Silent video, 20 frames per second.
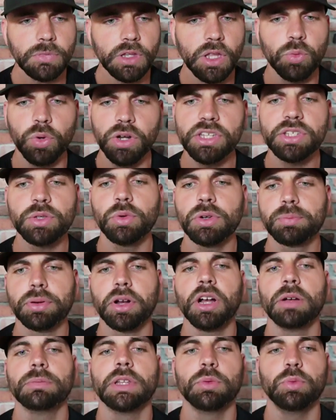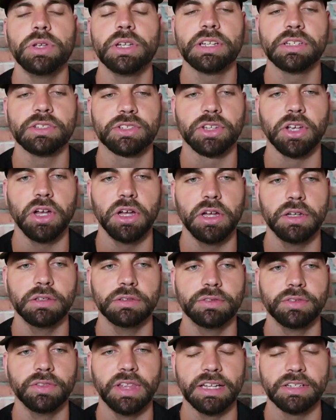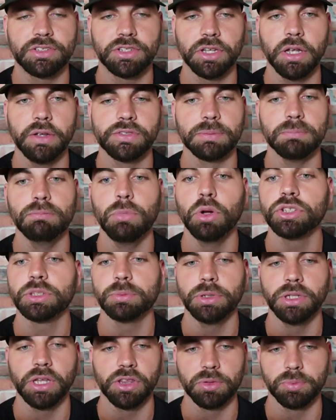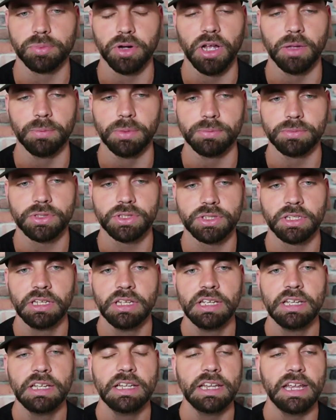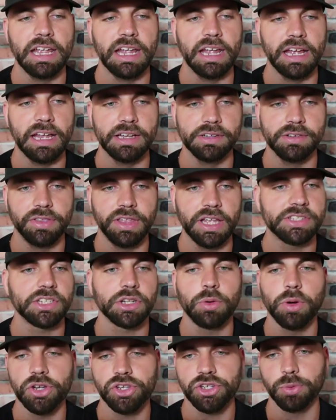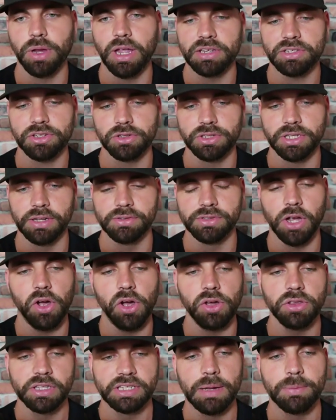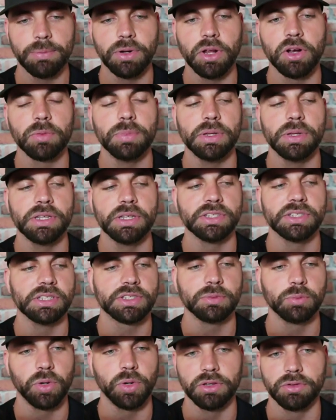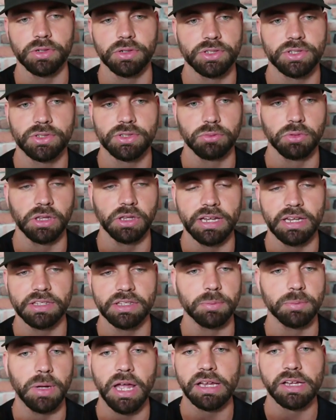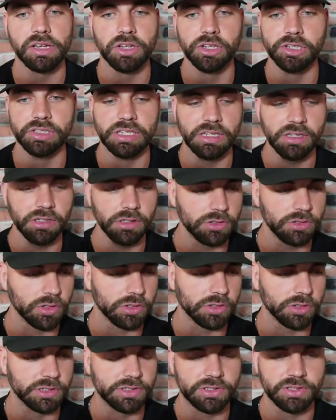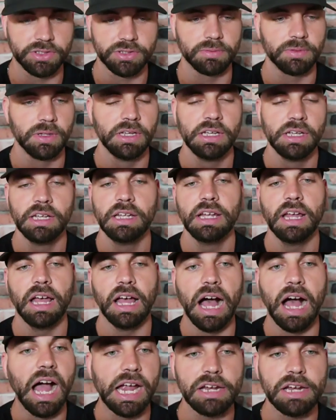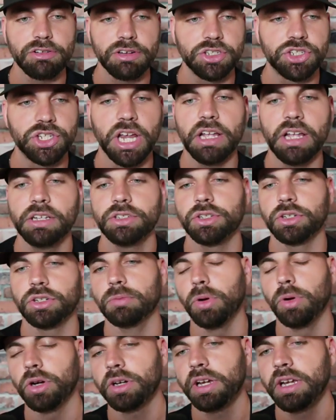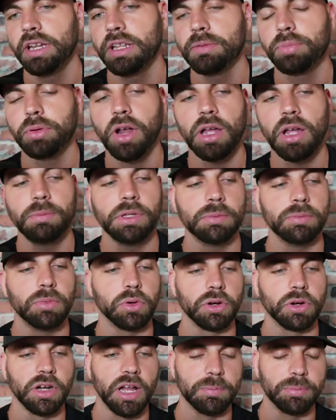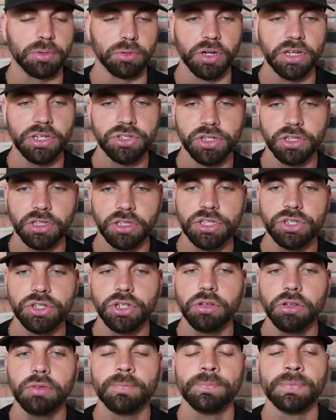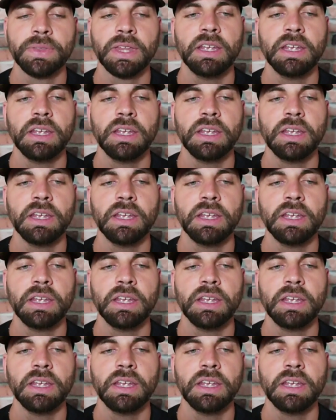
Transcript: What is the one problem that we can solve that solves multiple other problems? And that's a question we ask ourselves all the time in our business, whether it's related to buying a good deal or it's a hiring challenge or a marketing problem or an operational issue.